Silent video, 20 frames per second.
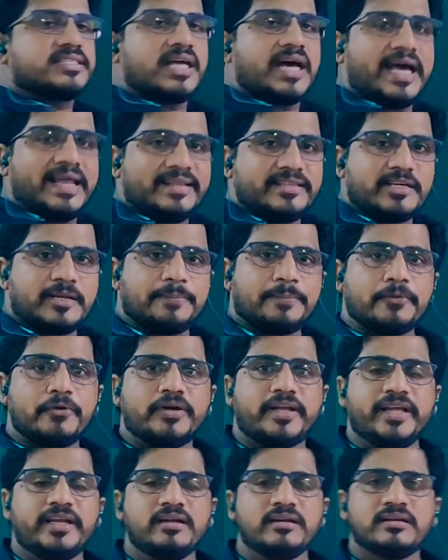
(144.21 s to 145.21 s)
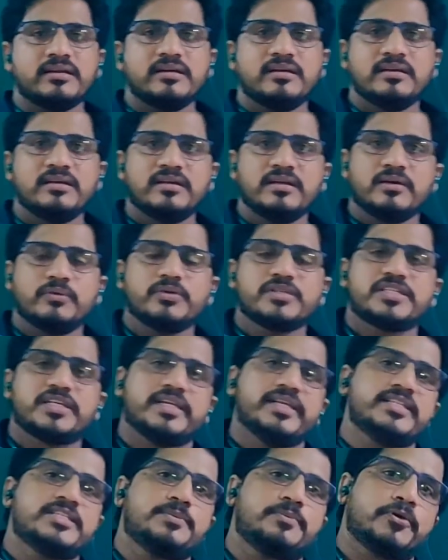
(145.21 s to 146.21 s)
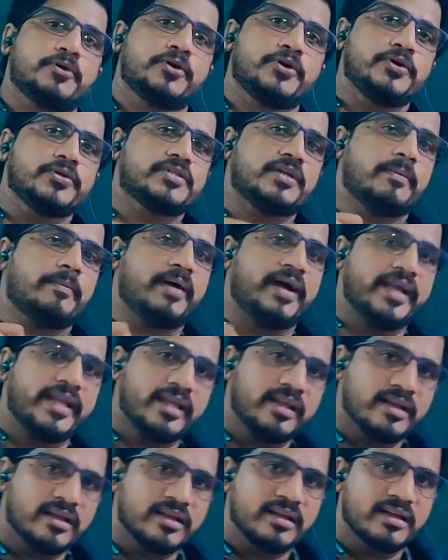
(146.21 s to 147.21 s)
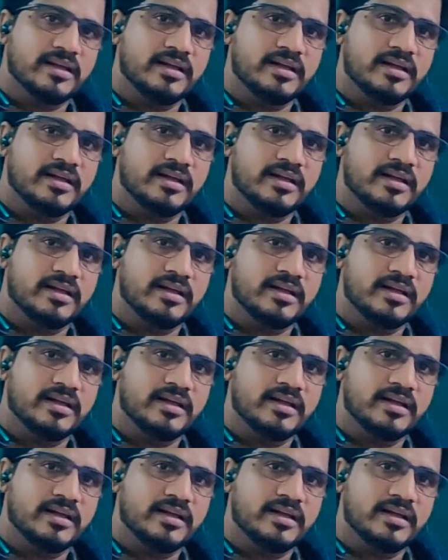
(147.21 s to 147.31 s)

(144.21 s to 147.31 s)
is another protein which is produced by